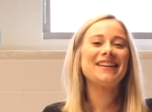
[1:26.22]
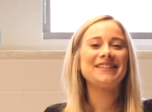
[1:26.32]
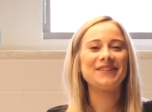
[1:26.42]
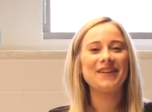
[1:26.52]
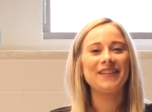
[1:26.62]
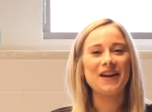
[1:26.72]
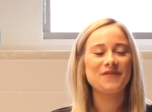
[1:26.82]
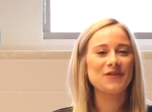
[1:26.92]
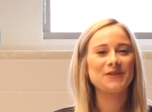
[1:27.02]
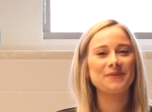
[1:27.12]
So at Life
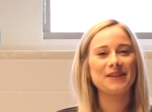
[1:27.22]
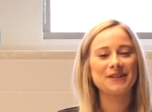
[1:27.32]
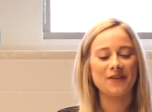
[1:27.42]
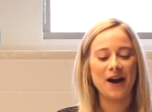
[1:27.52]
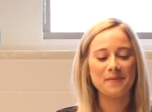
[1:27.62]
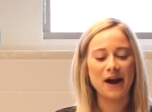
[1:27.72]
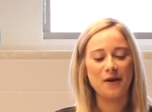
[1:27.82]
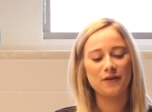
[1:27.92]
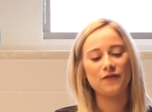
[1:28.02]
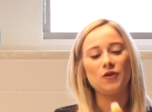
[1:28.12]
Fuels, we describe
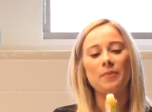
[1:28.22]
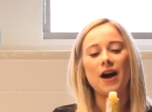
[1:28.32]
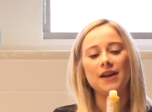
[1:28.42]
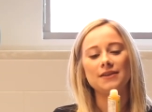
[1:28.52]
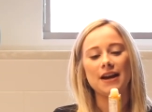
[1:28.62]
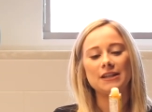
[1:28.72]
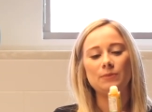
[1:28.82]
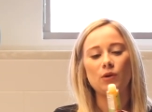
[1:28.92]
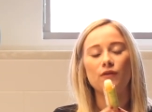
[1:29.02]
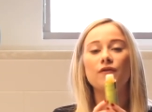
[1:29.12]
our fuel pods as
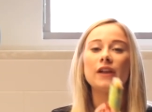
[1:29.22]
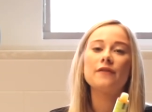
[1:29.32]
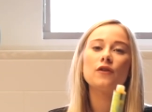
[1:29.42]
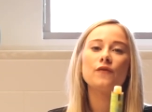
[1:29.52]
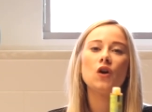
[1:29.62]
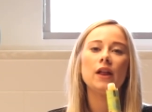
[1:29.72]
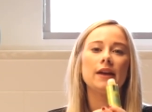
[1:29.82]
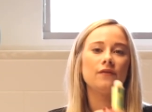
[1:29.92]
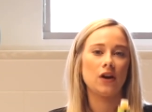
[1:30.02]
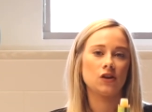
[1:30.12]
both flavorful
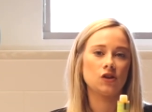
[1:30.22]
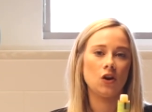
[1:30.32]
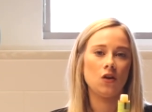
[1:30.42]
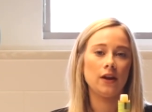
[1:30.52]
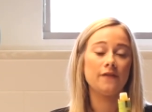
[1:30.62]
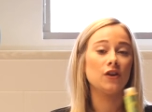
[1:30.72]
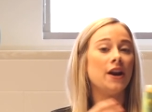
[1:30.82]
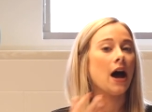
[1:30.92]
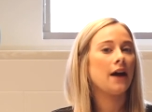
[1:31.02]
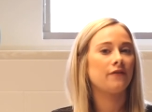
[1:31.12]
and functional. If you're
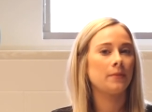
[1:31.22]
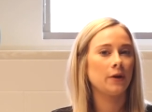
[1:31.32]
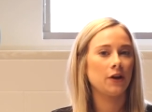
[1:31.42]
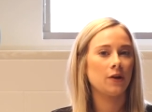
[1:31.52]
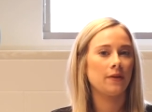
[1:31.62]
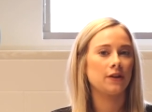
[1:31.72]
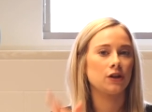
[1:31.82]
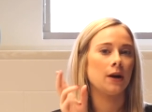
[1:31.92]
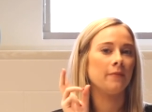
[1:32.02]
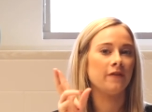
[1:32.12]
not familiar with the
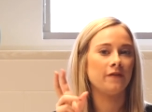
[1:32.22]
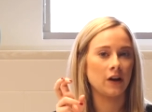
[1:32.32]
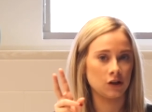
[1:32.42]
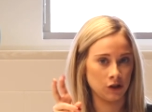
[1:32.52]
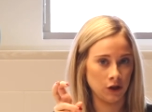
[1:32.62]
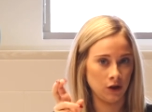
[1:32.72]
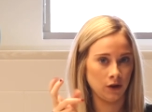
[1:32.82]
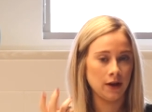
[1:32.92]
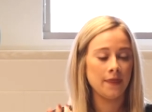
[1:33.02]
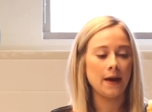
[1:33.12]
term
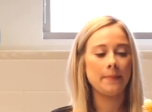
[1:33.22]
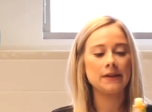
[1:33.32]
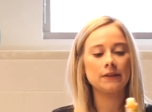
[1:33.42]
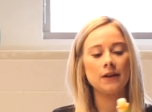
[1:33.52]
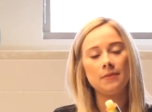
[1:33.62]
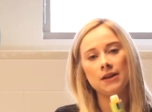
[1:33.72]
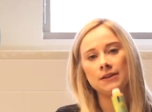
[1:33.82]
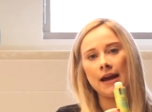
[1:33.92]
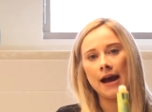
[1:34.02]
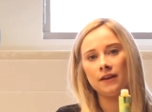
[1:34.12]
functional, that basically means
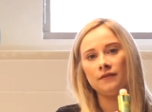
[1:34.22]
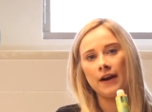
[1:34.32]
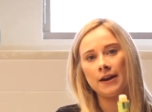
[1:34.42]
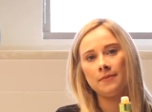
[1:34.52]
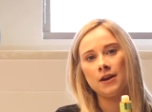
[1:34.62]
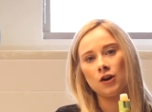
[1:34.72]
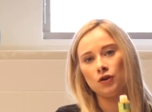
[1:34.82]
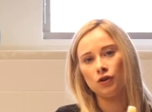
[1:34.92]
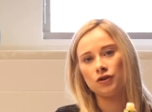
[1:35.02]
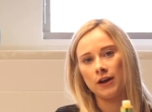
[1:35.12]
an added vitamin or
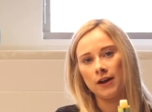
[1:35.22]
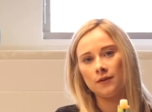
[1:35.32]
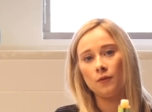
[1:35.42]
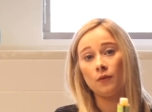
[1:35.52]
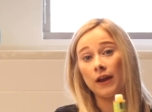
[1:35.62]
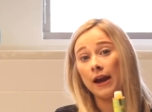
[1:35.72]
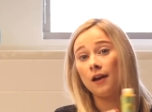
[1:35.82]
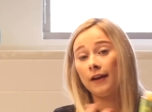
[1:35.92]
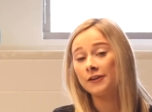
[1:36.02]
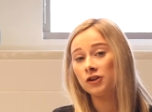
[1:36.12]
nutrient like
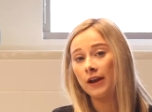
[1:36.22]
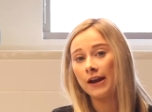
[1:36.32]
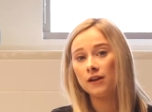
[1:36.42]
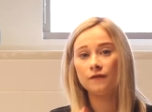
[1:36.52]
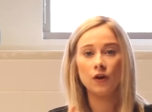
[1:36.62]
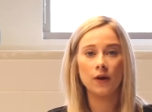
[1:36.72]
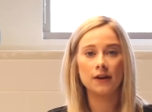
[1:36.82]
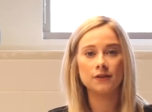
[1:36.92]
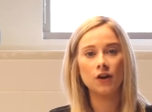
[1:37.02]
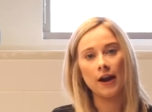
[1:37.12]
electrolyte,
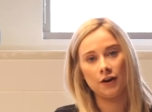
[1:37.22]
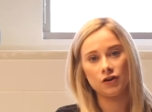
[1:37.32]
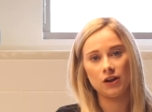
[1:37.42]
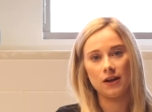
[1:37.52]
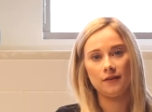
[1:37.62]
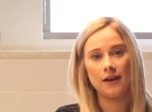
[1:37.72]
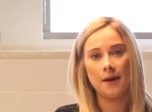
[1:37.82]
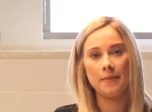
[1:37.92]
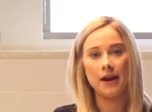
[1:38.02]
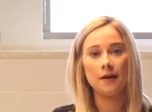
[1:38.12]
focus, or energy
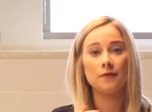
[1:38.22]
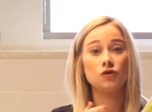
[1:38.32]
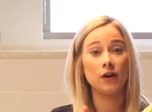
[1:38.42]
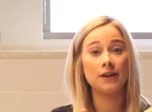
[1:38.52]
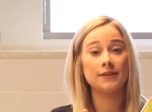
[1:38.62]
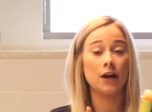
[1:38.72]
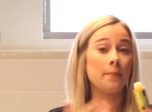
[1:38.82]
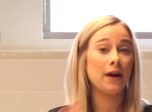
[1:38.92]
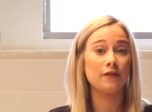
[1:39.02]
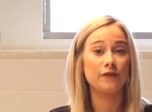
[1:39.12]
that make drinks that are
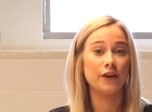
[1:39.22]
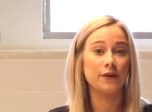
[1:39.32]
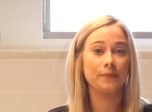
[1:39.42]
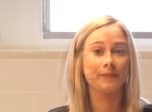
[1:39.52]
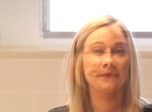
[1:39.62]
better for you.